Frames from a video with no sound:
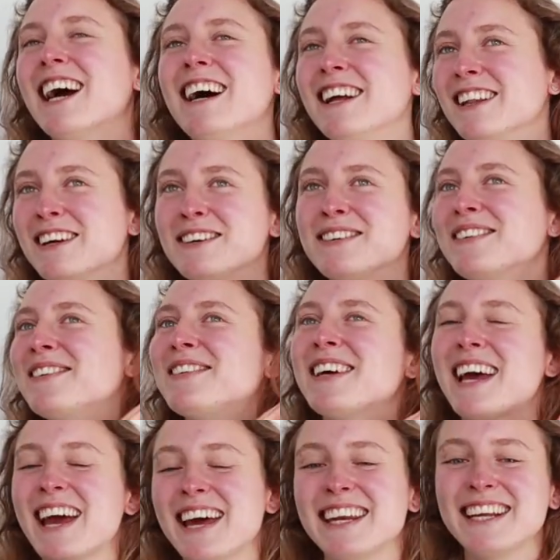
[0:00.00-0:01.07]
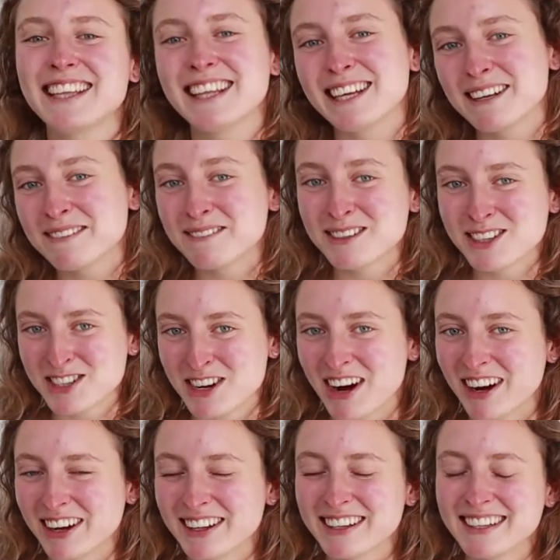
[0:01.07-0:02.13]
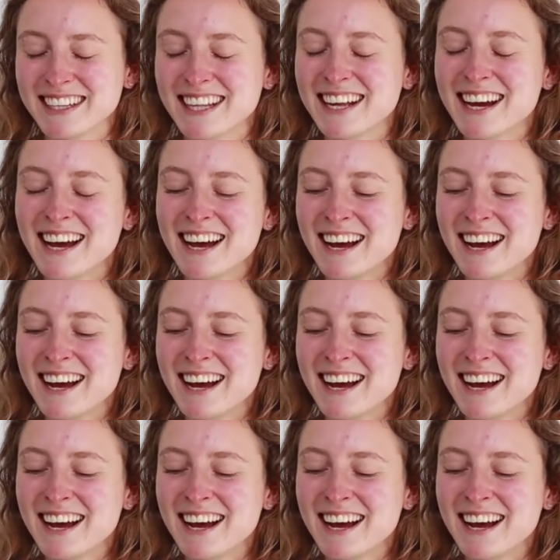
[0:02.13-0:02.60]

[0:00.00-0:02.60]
I love anything with chocolate,